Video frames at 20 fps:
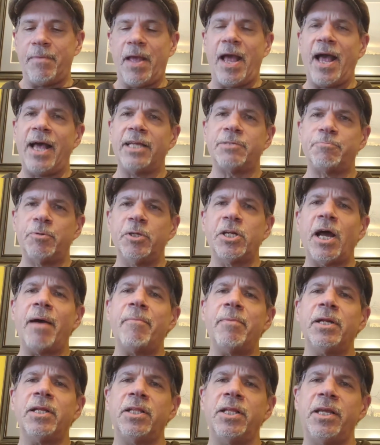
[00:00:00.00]
as
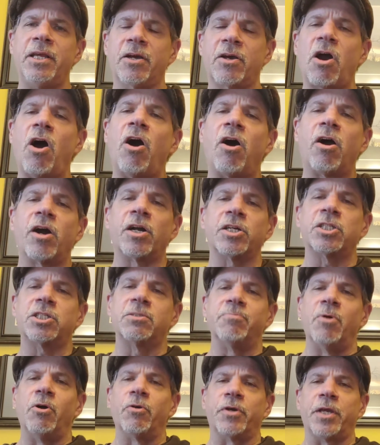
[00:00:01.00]
predominantly a car
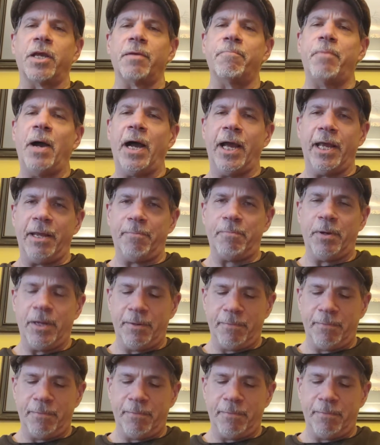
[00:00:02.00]
smoking pipe.